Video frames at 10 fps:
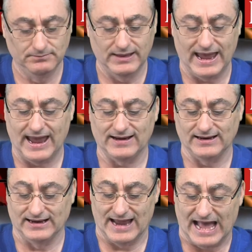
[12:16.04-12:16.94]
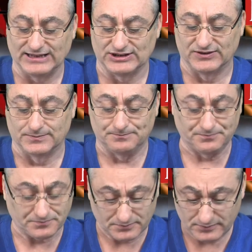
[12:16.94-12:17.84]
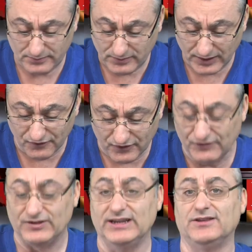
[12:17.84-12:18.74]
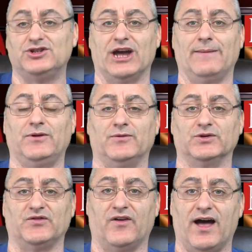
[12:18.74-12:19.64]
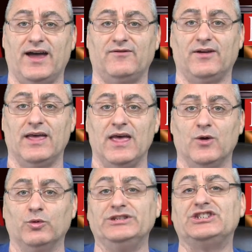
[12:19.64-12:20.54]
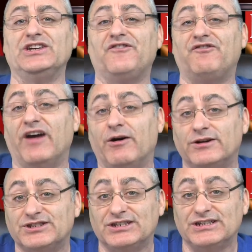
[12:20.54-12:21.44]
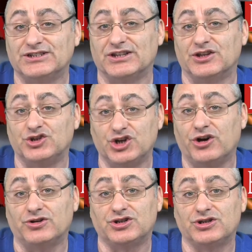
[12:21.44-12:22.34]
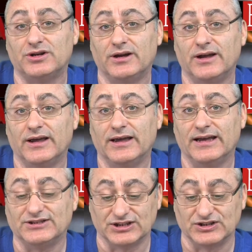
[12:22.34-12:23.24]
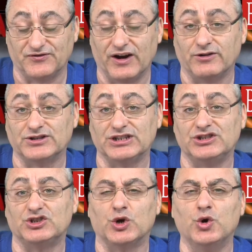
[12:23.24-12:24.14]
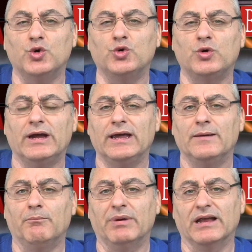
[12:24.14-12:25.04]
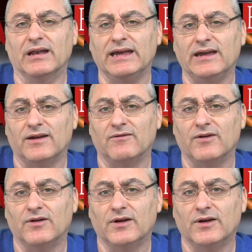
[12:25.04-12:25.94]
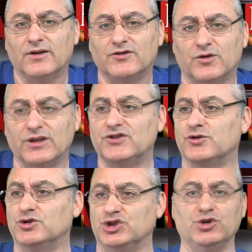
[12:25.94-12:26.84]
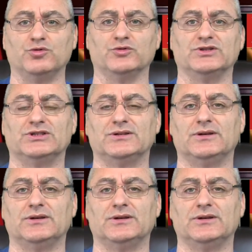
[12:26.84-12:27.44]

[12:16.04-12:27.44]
And in Acts the 15th chapter, verse 5, we see Pharisees in the church. It says Pharisees who believed. So these are Jews